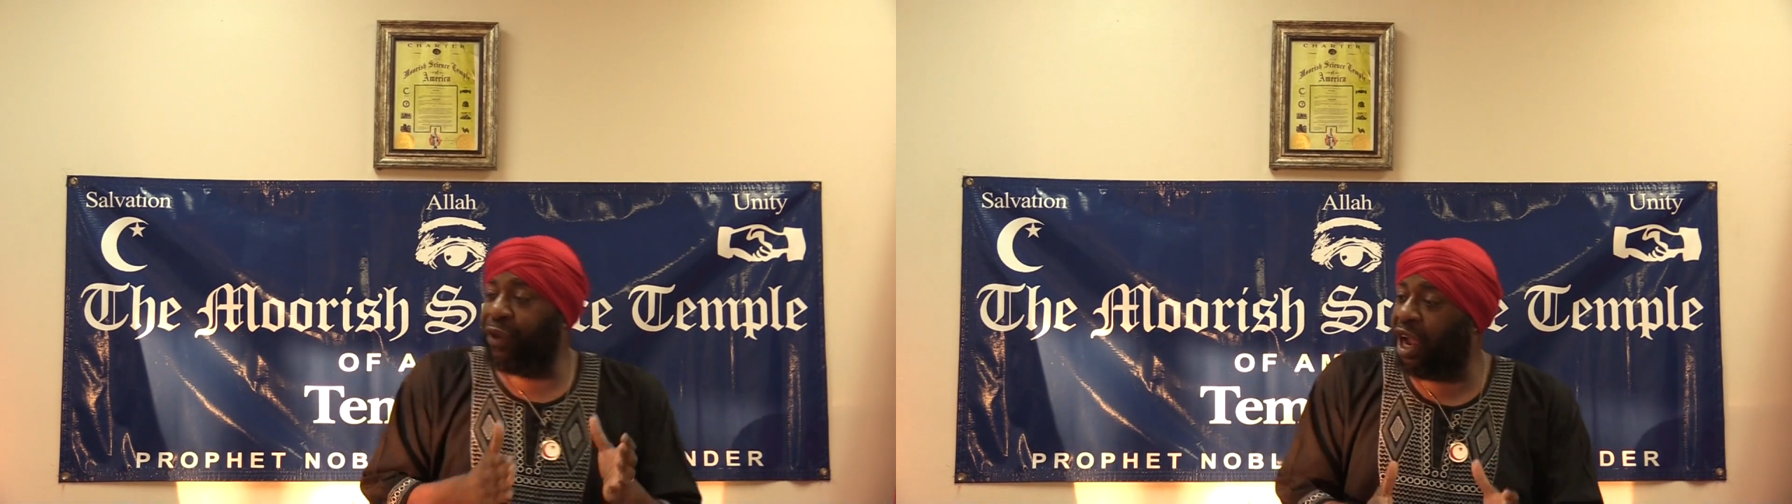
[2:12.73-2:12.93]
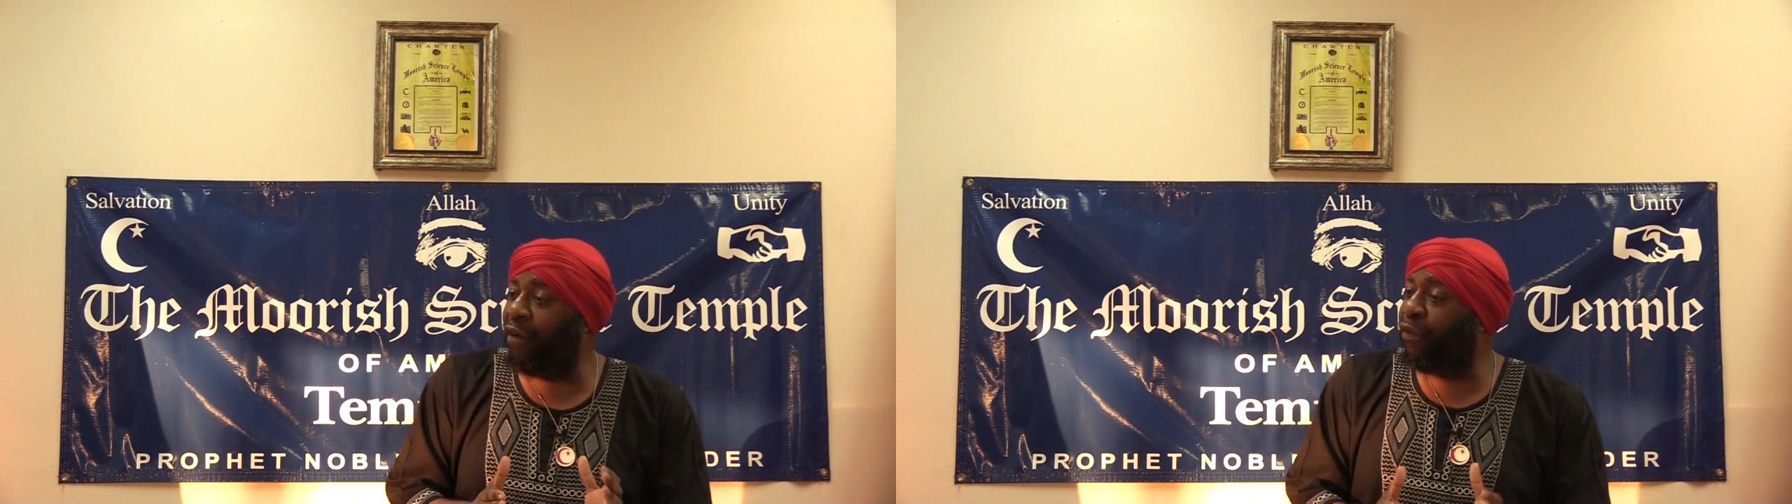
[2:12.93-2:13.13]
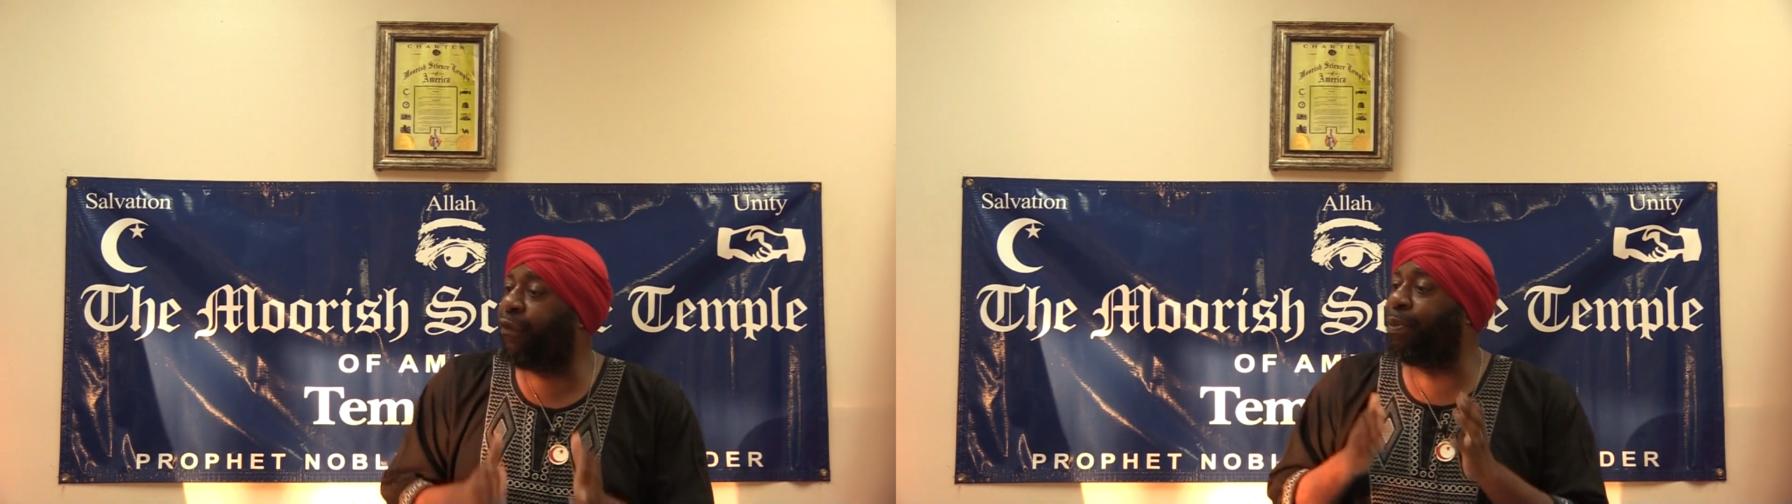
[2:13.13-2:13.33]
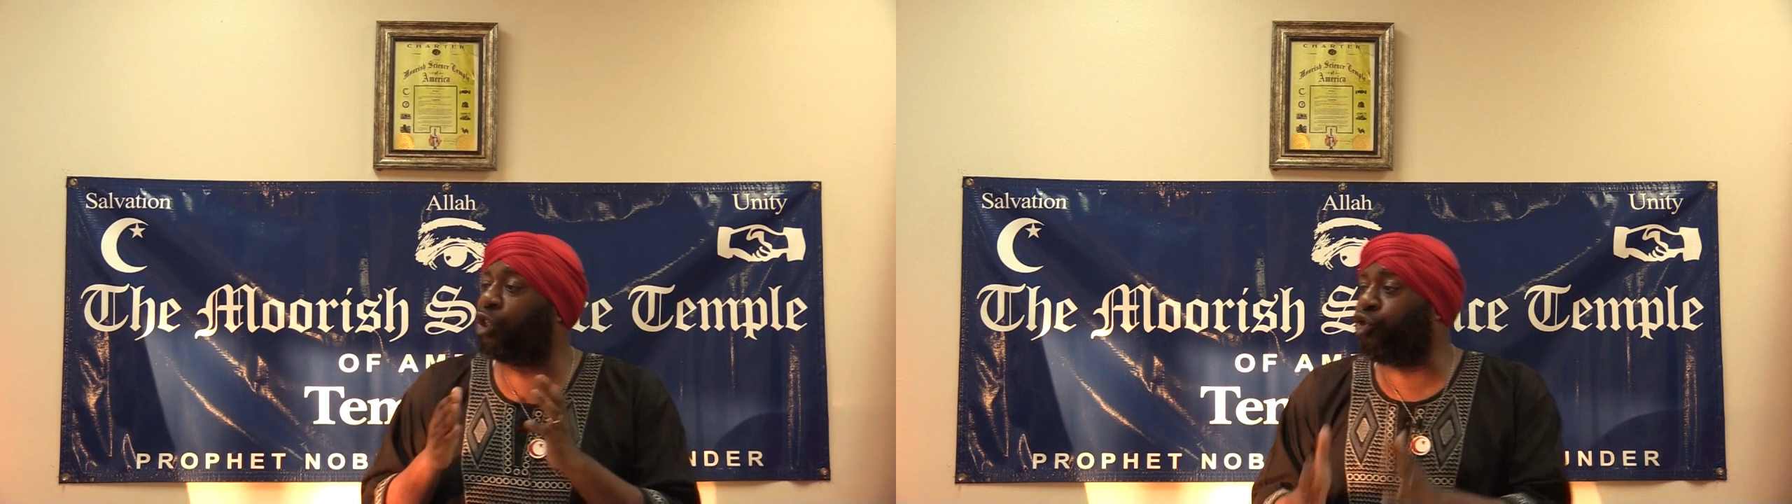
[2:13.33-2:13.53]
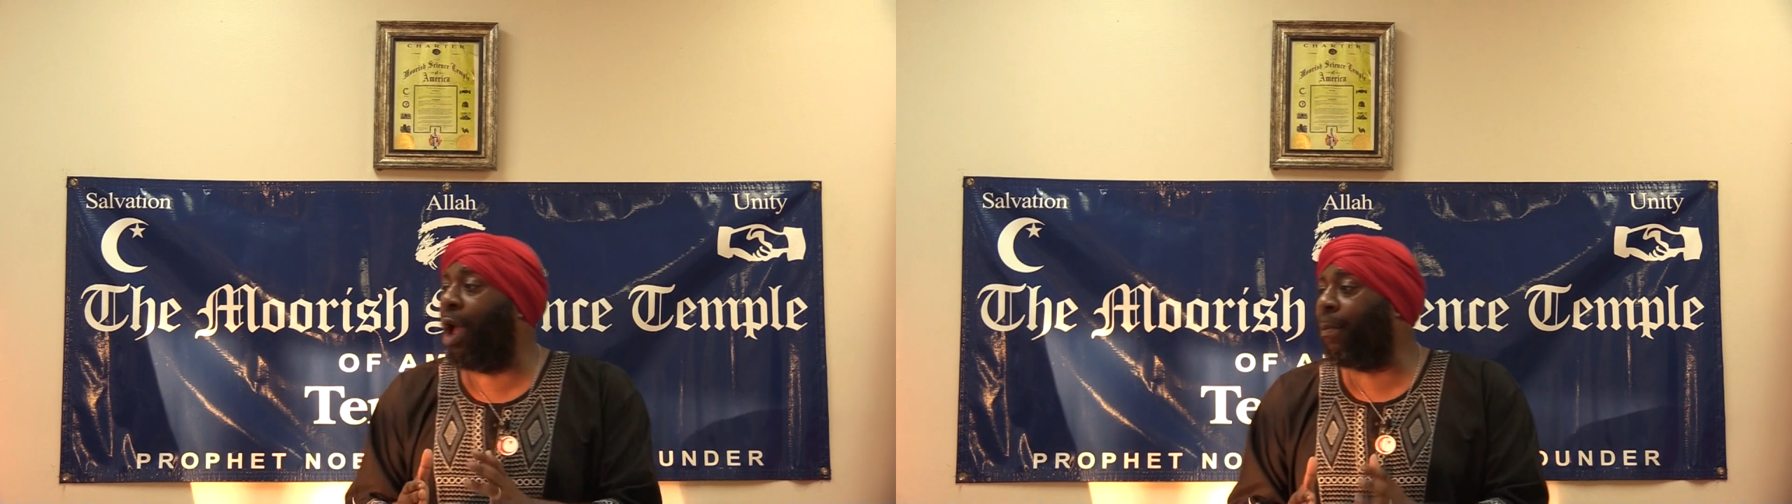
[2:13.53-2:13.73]
recovered from
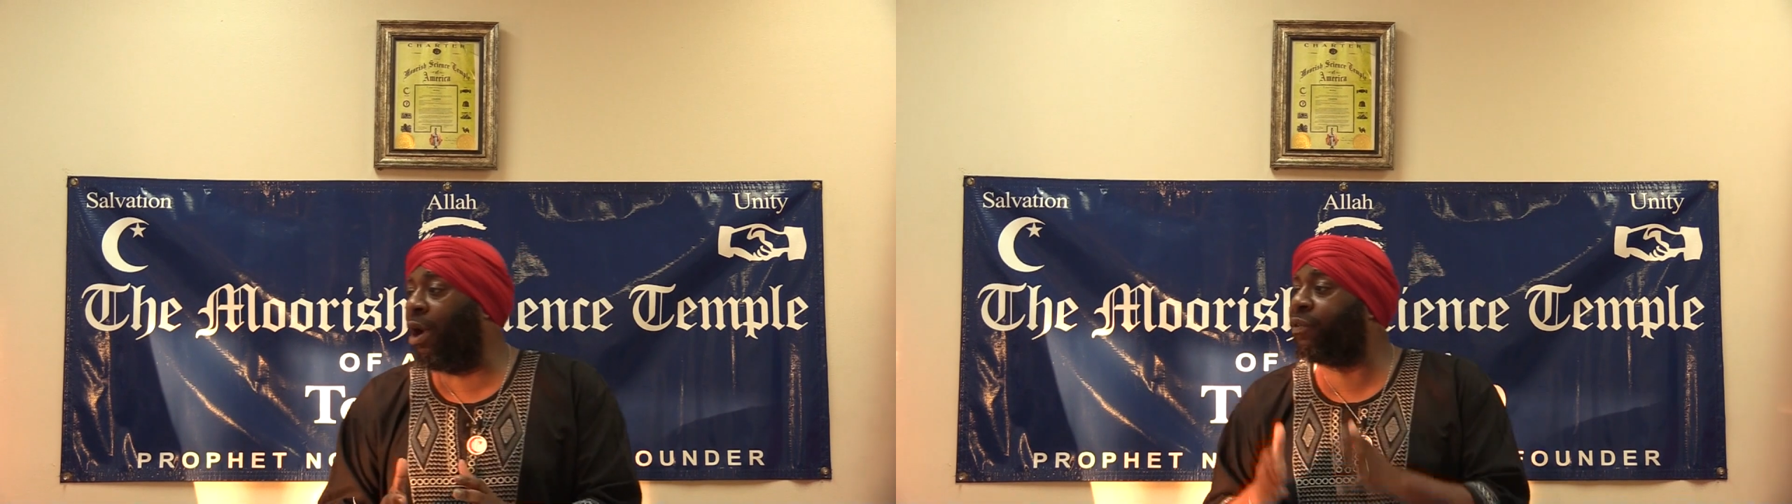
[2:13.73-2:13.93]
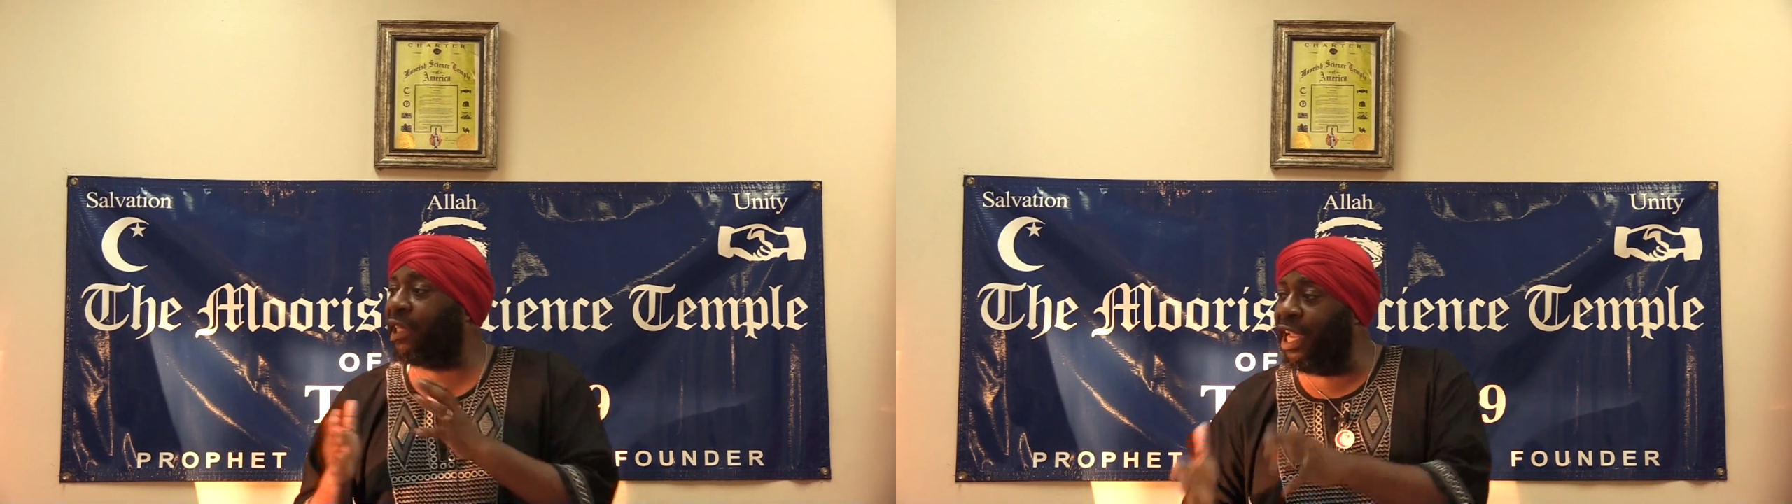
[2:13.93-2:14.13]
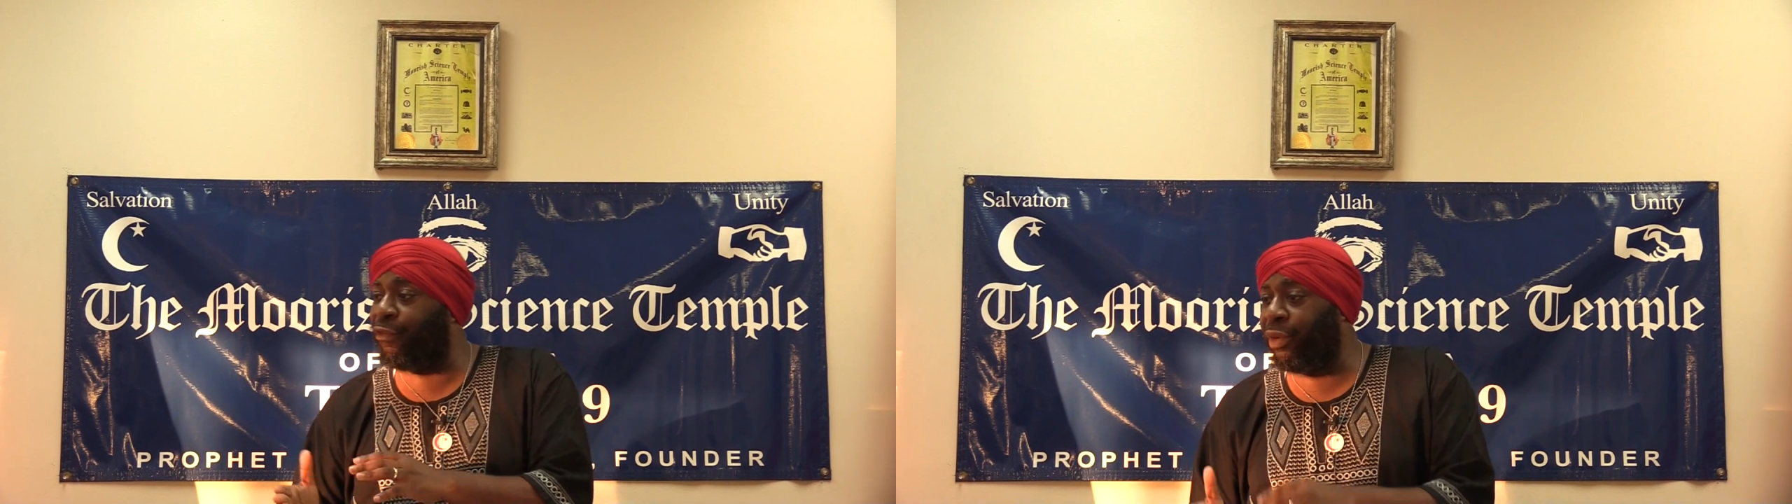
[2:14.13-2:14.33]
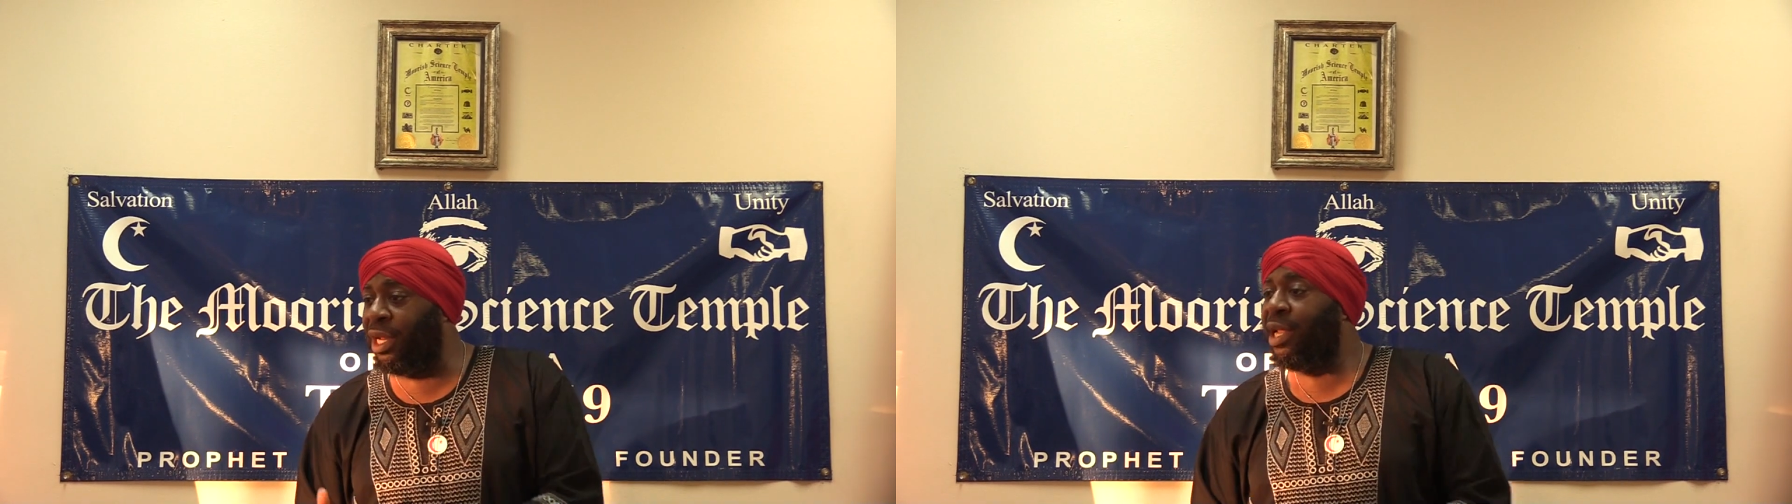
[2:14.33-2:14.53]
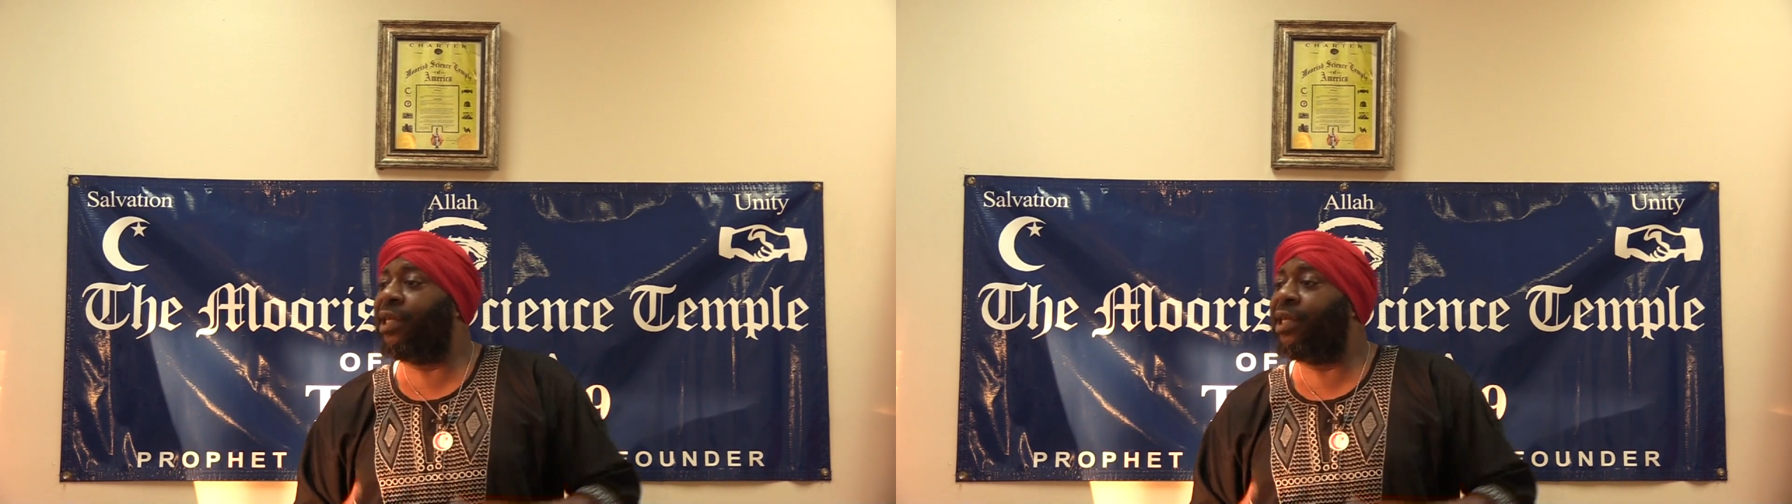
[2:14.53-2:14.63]
the trauma of slavery